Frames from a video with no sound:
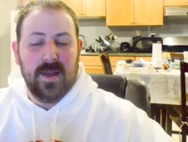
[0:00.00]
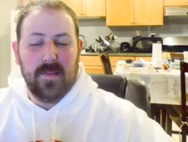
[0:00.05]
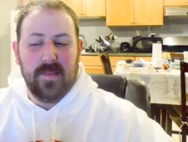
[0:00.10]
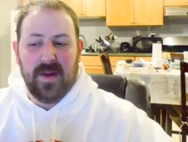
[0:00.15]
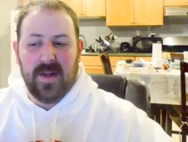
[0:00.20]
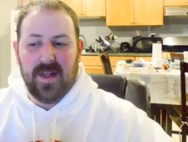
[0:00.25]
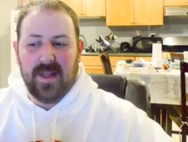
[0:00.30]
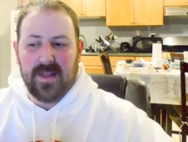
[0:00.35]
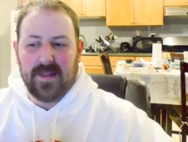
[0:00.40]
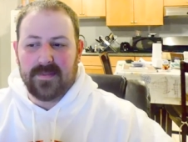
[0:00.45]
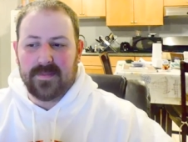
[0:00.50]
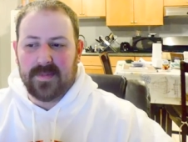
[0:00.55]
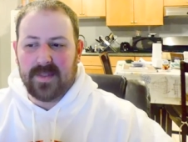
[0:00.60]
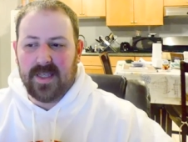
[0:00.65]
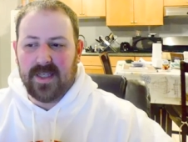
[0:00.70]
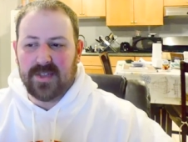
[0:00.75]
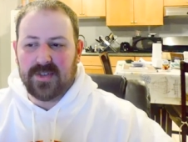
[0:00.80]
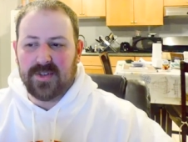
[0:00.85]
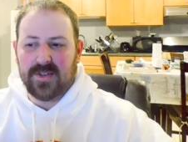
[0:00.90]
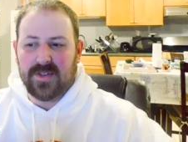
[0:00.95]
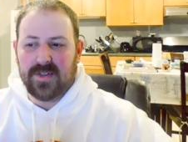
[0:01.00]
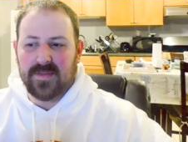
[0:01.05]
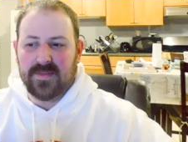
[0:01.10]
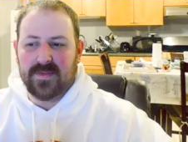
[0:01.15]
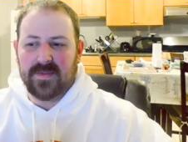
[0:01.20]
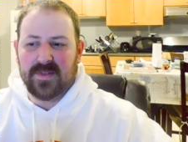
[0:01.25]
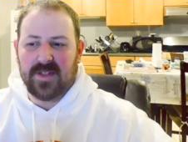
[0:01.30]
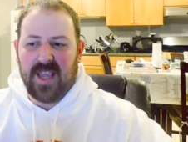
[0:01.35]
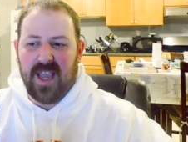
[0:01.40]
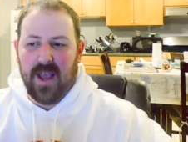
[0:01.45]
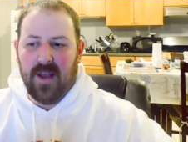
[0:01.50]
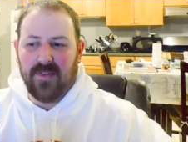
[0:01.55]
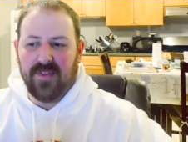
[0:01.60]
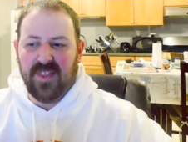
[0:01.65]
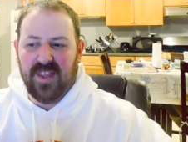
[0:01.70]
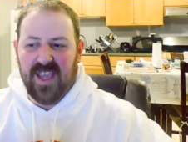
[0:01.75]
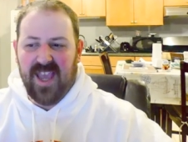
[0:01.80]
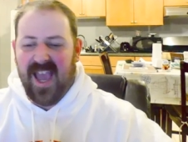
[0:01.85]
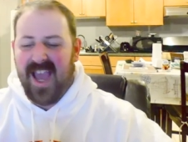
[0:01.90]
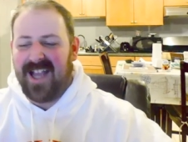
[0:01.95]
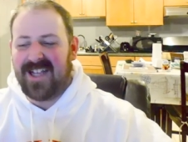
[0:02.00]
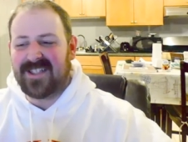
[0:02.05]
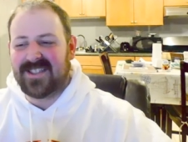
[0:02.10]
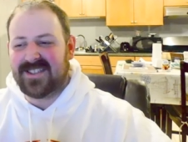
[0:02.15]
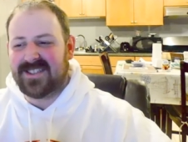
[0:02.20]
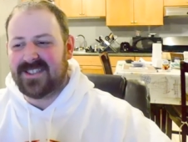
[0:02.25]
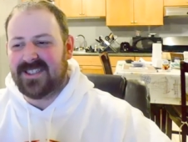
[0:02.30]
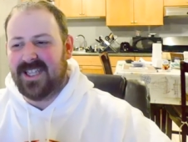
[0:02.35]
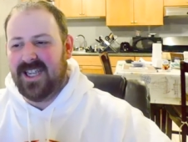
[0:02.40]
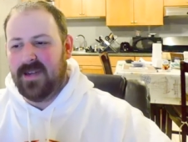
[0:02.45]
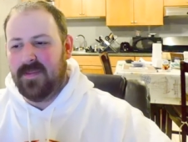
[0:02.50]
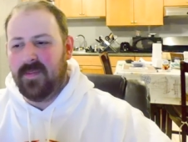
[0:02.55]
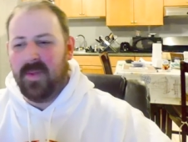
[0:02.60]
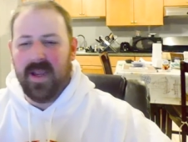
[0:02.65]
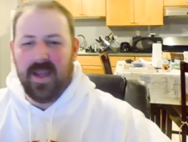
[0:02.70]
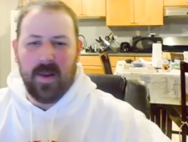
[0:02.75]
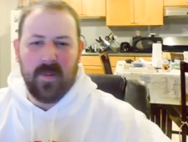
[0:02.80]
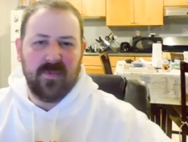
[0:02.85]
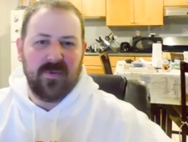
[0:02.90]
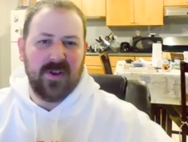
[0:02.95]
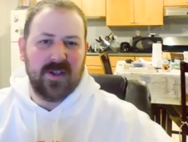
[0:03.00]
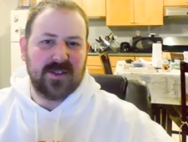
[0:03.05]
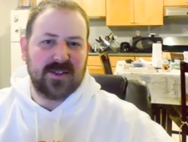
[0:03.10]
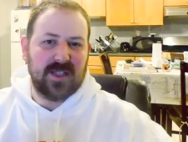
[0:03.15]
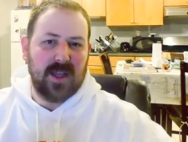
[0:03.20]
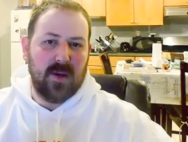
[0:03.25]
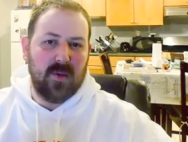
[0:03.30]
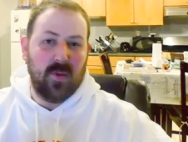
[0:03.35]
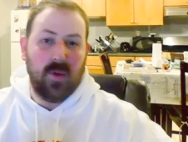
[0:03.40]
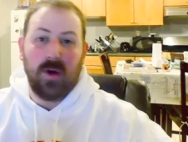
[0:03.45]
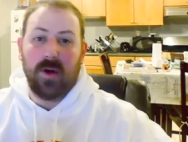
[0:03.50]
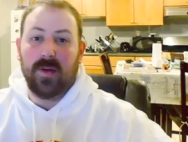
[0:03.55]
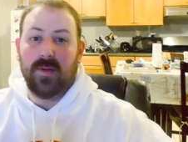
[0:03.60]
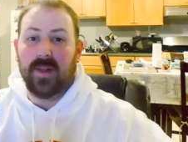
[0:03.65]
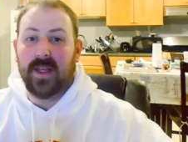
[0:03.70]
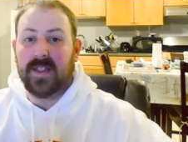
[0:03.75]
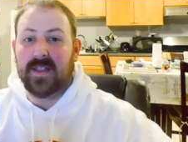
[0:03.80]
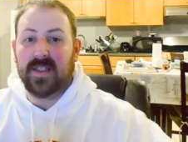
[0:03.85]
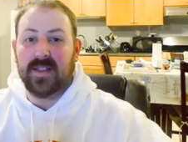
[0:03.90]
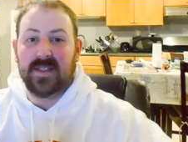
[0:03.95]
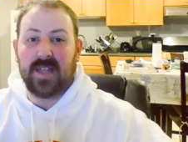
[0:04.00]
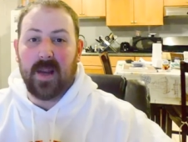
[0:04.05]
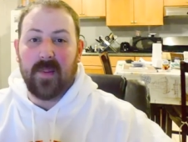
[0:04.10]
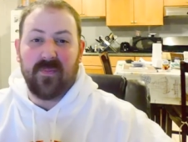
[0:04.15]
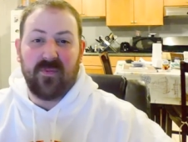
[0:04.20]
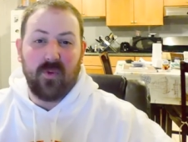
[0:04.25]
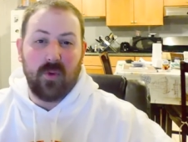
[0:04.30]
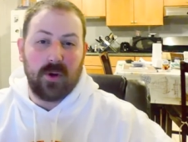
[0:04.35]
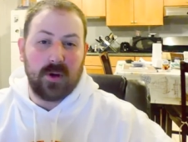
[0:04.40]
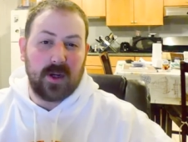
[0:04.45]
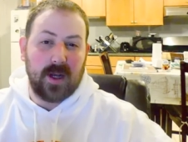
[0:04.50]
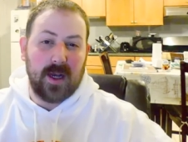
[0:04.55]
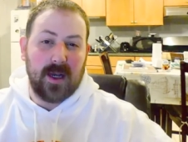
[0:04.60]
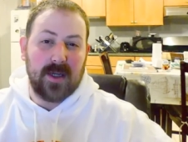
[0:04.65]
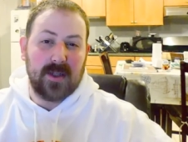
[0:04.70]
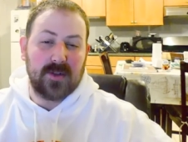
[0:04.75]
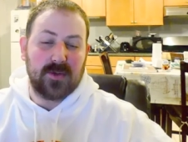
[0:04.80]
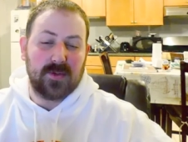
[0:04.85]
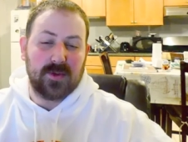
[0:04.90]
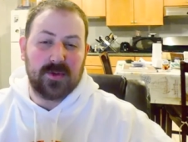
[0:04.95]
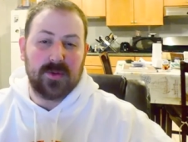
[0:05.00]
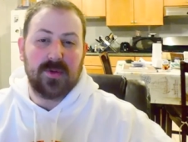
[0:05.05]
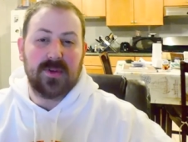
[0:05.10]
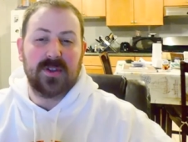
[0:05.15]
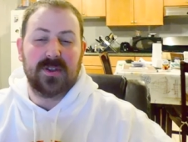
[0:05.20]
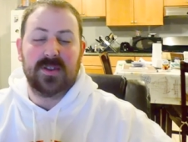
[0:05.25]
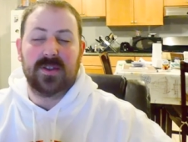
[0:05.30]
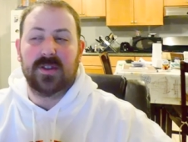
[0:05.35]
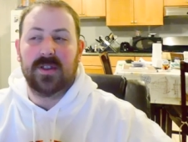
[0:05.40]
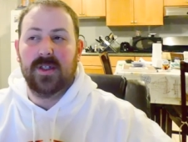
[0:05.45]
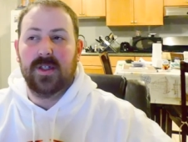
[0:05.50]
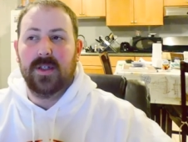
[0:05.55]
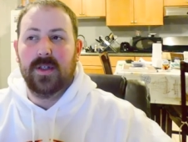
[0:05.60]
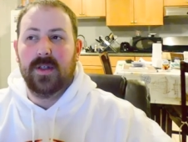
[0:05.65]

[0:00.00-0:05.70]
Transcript: I mean, I guess you could count the acts in Mayhem Fest that weren't, like, the top four guys, which was...